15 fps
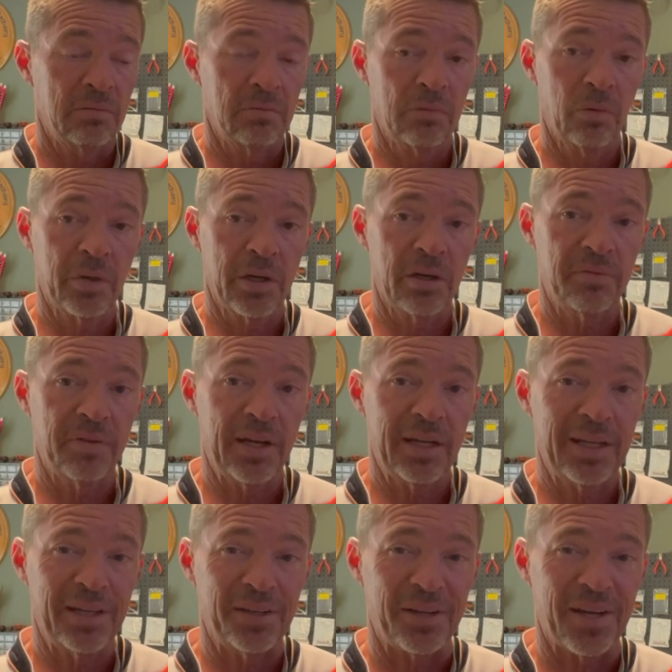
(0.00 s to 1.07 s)
Well, we're going to
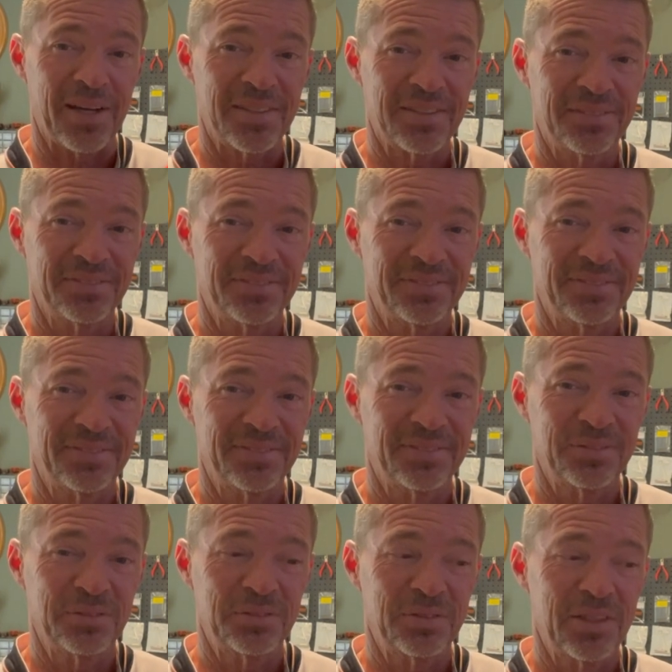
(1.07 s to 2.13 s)
find out, guys.
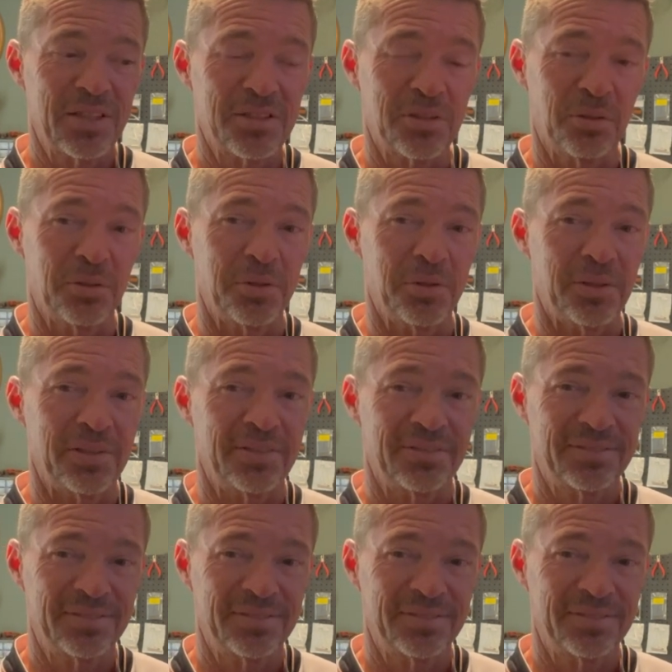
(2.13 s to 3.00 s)
Let's go do it.